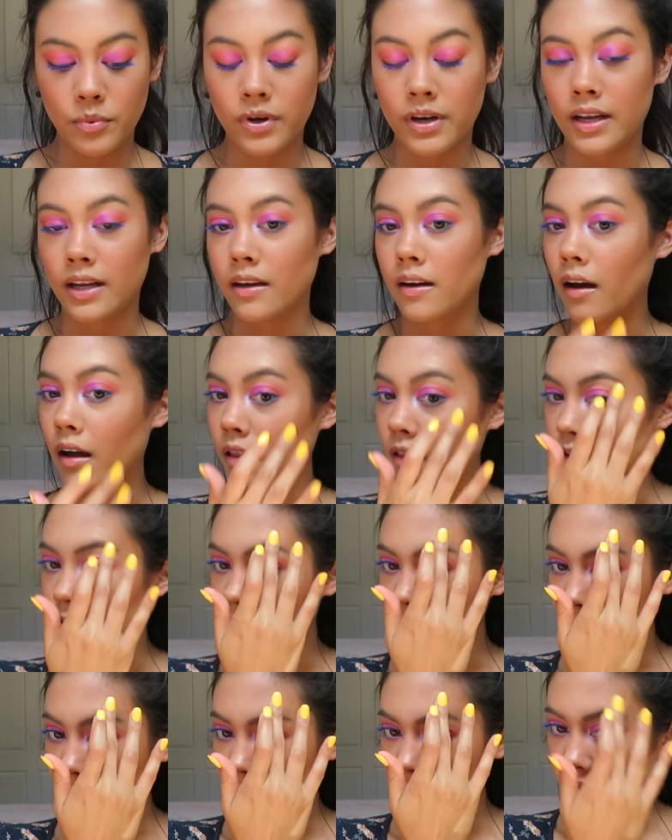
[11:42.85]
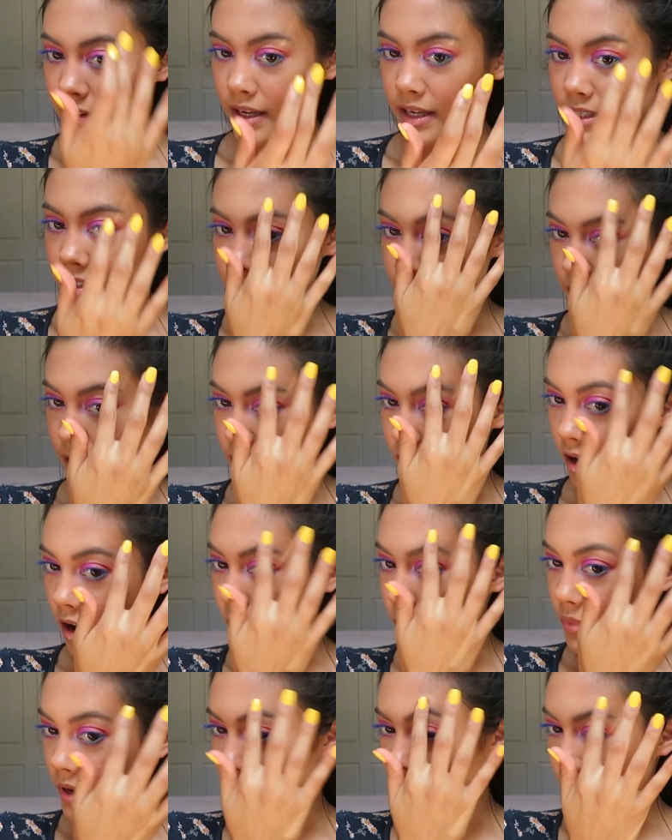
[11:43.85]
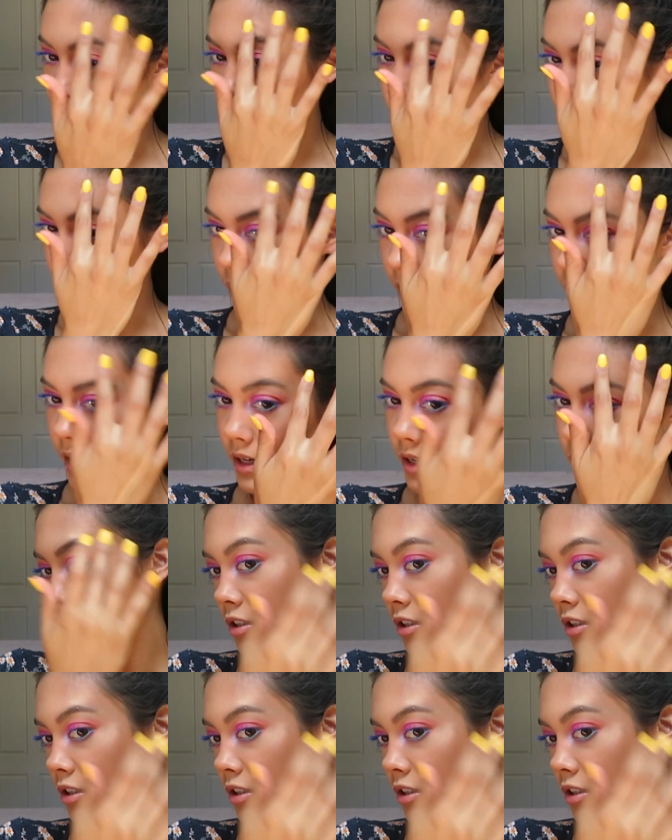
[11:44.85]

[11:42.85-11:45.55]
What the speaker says: putting color on my face and not being afraid